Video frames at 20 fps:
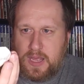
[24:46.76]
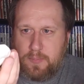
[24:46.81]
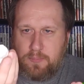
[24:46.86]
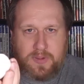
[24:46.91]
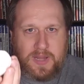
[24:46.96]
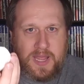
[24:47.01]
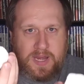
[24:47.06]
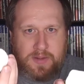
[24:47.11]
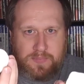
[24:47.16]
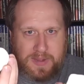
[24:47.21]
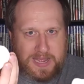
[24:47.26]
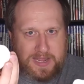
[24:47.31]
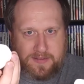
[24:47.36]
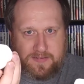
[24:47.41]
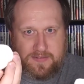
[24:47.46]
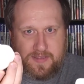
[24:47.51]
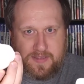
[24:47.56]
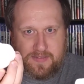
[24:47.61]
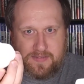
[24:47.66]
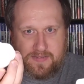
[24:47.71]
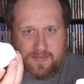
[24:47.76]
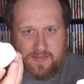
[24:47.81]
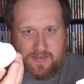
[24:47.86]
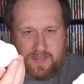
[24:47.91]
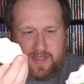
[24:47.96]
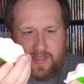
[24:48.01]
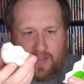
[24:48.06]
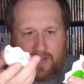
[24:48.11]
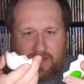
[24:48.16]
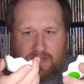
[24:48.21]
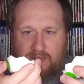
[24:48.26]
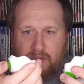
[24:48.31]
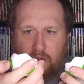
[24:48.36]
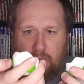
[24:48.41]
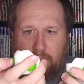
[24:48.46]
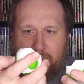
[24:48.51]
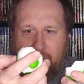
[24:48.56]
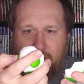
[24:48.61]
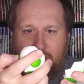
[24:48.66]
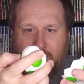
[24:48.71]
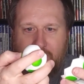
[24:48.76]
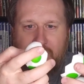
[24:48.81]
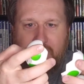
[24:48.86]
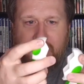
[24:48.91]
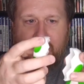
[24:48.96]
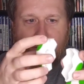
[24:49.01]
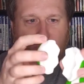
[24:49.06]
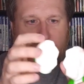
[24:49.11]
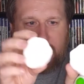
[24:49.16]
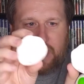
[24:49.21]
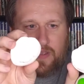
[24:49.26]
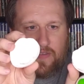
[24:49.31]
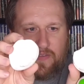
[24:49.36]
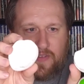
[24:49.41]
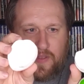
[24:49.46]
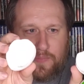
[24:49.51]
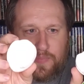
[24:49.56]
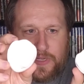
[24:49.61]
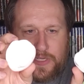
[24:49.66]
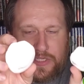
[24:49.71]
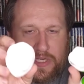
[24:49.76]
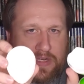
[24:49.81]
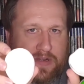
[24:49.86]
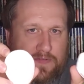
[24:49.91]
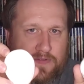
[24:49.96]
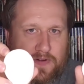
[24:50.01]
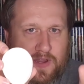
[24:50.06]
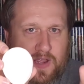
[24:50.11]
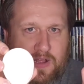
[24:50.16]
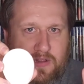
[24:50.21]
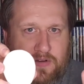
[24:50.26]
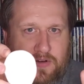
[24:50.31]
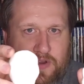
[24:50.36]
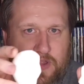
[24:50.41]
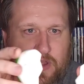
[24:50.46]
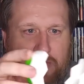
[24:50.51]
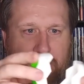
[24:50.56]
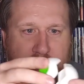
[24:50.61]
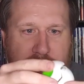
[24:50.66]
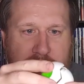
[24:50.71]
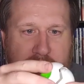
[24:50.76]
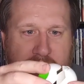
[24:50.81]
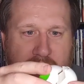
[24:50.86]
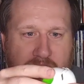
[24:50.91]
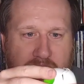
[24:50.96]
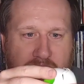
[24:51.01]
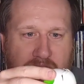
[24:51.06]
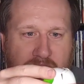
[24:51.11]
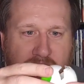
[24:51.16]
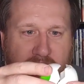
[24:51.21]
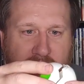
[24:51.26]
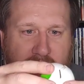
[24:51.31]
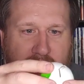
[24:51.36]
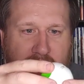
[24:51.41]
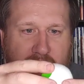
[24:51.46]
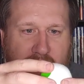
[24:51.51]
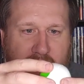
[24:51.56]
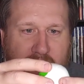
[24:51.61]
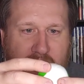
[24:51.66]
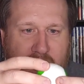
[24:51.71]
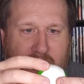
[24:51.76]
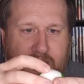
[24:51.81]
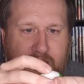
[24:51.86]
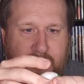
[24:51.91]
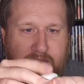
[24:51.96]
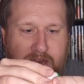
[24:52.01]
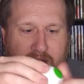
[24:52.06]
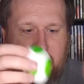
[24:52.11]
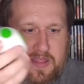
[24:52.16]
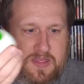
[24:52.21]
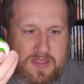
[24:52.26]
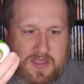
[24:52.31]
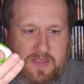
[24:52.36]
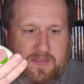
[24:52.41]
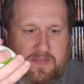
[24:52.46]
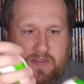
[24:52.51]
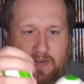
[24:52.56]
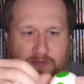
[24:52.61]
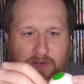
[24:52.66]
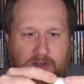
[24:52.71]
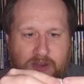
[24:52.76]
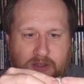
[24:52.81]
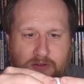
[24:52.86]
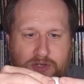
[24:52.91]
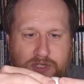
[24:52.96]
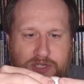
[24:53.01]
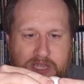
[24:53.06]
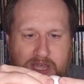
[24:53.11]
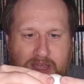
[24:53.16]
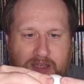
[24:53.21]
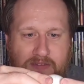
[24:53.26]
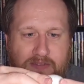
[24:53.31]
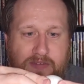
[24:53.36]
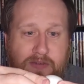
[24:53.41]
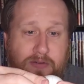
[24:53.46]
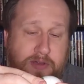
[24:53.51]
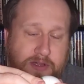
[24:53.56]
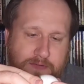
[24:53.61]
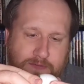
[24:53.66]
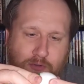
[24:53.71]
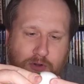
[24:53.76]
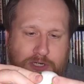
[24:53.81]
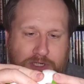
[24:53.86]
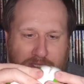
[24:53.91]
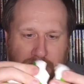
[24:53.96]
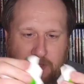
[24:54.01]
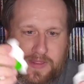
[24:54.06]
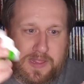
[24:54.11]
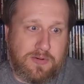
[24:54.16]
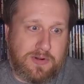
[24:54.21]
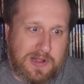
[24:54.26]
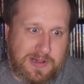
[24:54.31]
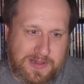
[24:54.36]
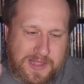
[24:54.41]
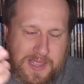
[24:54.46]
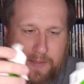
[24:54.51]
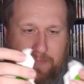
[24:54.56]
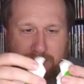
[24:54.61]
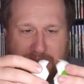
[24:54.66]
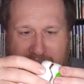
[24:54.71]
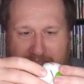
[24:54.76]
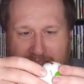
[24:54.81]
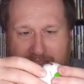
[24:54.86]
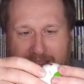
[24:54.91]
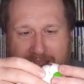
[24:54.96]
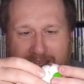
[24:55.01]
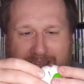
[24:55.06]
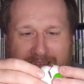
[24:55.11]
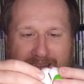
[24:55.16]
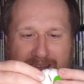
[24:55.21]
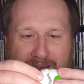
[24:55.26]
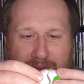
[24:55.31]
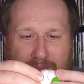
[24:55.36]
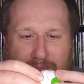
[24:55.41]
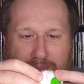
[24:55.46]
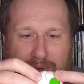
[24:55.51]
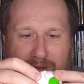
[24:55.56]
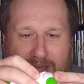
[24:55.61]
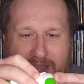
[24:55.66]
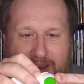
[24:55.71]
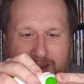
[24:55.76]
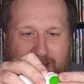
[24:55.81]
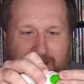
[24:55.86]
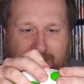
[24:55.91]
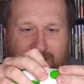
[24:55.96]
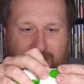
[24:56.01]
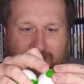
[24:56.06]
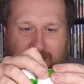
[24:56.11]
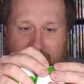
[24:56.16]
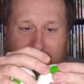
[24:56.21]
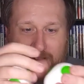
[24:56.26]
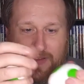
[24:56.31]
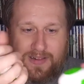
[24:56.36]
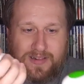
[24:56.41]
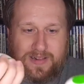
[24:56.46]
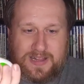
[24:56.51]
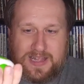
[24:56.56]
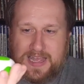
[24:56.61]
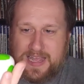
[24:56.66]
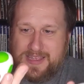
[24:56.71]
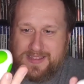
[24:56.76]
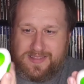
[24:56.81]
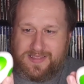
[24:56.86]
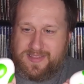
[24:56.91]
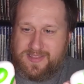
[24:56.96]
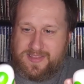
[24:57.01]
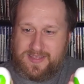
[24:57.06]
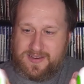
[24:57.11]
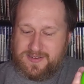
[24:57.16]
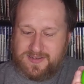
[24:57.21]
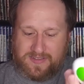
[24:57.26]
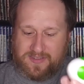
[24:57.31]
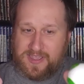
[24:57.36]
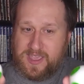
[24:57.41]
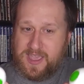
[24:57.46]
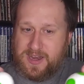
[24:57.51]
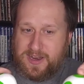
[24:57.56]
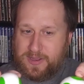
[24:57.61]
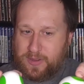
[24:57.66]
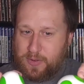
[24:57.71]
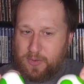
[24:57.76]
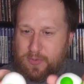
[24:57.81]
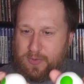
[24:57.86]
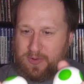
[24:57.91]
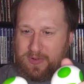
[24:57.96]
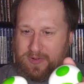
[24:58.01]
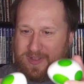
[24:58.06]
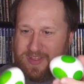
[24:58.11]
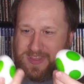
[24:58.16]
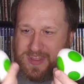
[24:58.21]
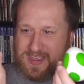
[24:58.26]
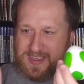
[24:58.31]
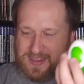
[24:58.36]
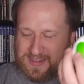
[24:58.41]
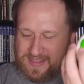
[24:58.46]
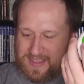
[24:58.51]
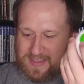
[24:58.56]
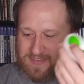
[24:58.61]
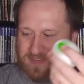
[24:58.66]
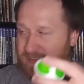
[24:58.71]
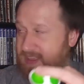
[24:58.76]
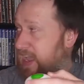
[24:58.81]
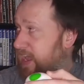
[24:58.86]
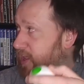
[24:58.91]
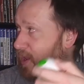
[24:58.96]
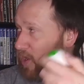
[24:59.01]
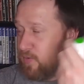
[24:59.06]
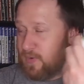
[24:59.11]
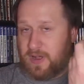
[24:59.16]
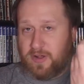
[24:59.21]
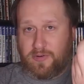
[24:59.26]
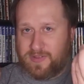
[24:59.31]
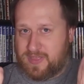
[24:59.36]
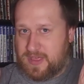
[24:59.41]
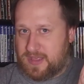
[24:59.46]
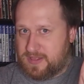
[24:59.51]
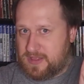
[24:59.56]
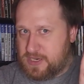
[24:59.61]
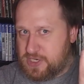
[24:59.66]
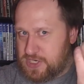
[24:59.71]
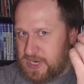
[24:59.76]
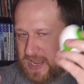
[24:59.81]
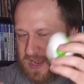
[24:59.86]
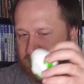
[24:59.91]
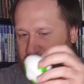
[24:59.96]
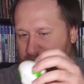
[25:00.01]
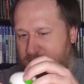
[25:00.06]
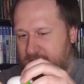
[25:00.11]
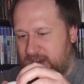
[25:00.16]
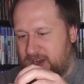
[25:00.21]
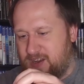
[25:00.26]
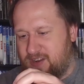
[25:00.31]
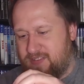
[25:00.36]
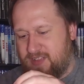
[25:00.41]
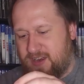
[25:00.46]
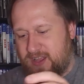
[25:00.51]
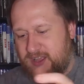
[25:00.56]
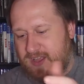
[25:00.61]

blind boxes. So apparently they released a bunch of different color Yoshis in these different Yoshi eggs. So unfortunately they were all empty, but still they're just kind of cool, and they scale well with like the Jax figures that I